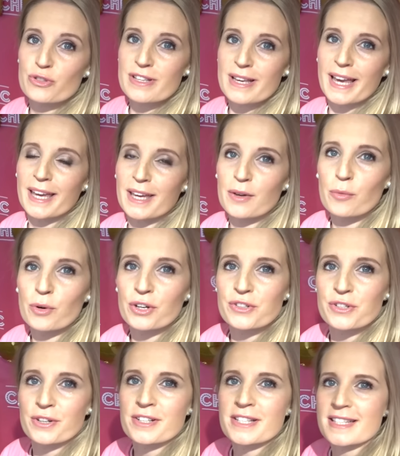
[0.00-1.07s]
Tuesday or
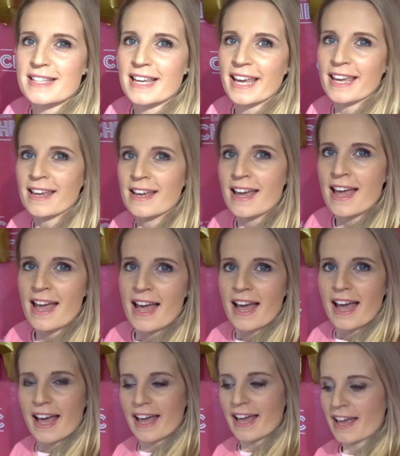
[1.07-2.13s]
Thursday.
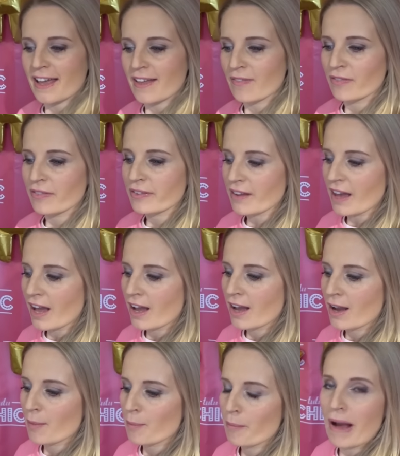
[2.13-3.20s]
And
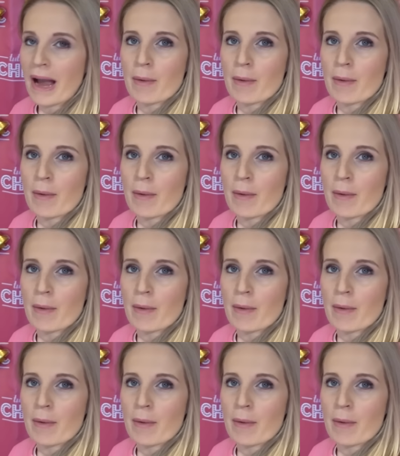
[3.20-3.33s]
um,